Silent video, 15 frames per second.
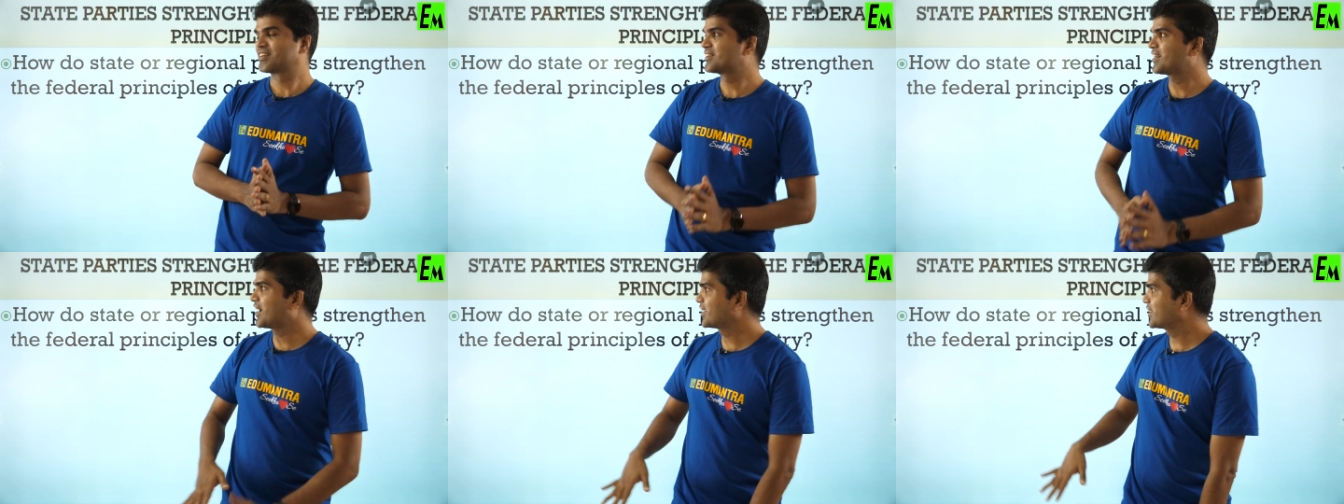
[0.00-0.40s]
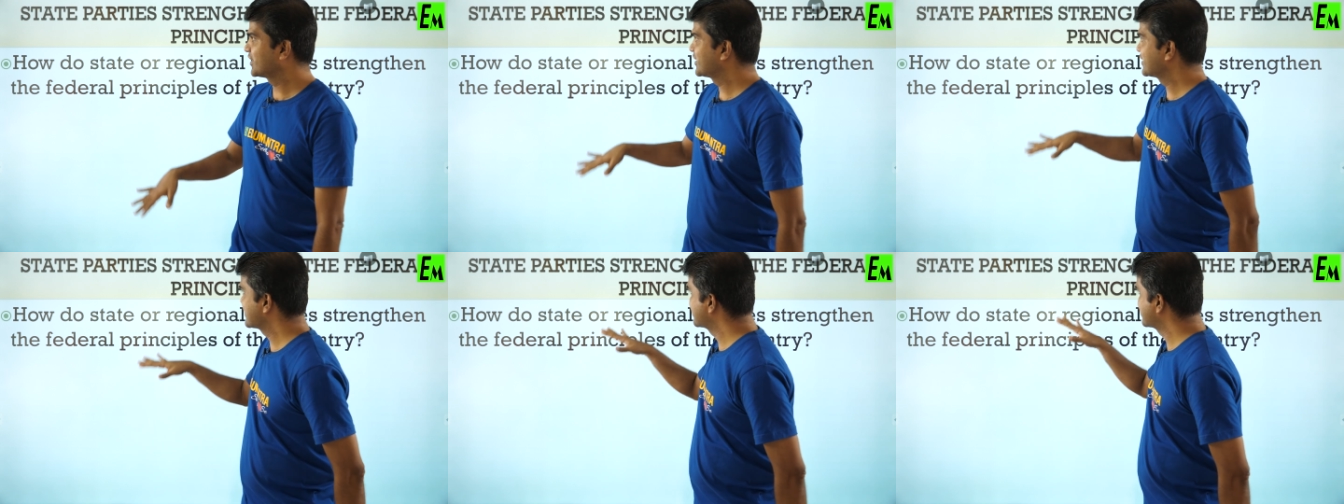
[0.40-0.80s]
that
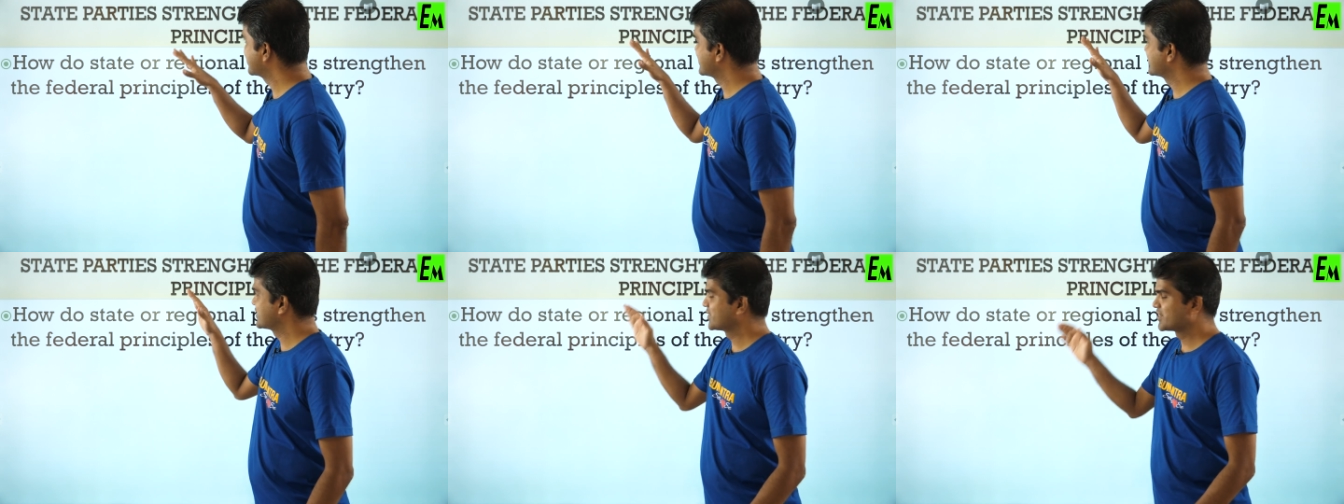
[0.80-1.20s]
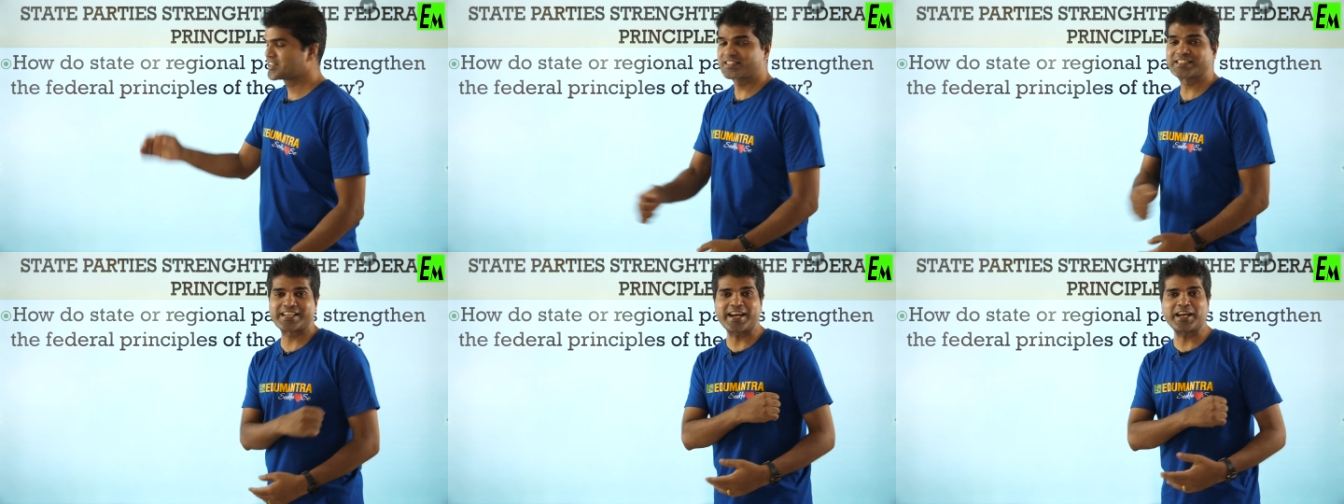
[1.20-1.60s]
is
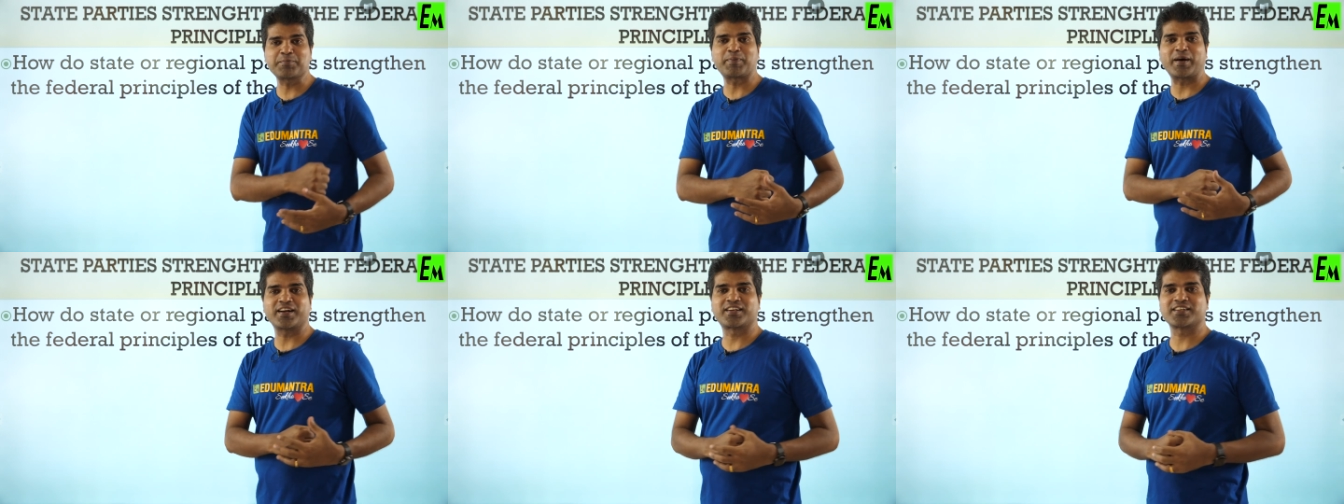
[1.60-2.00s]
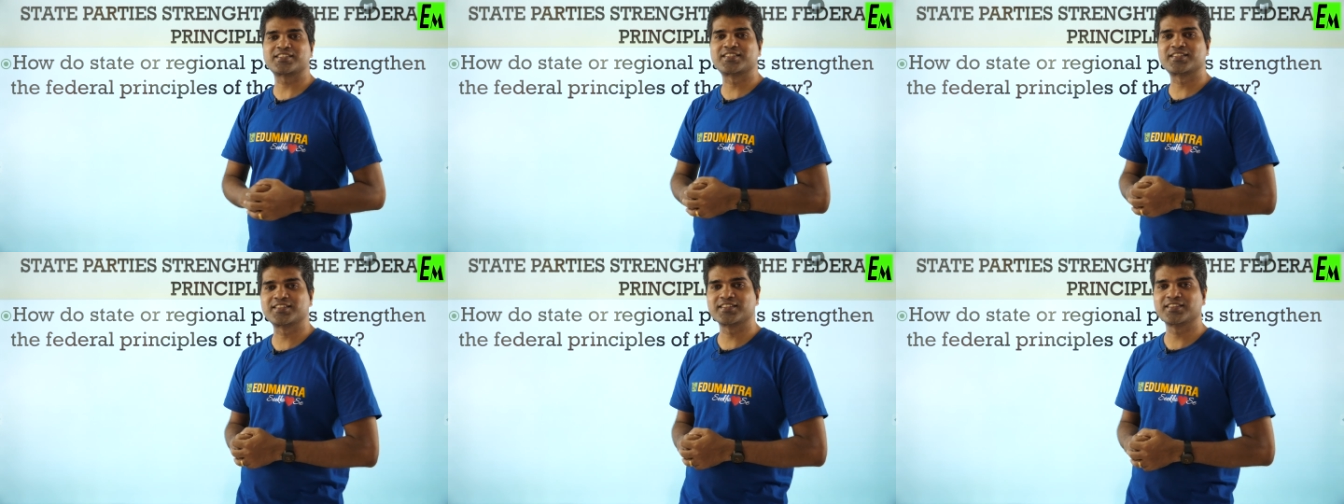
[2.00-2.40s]
state
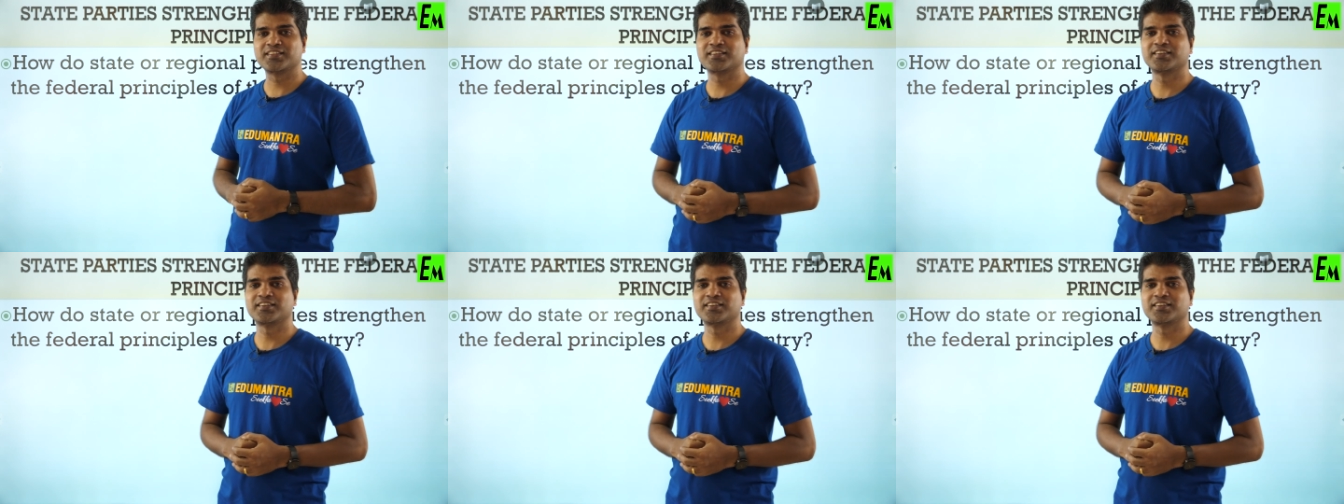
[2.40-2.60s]
parties.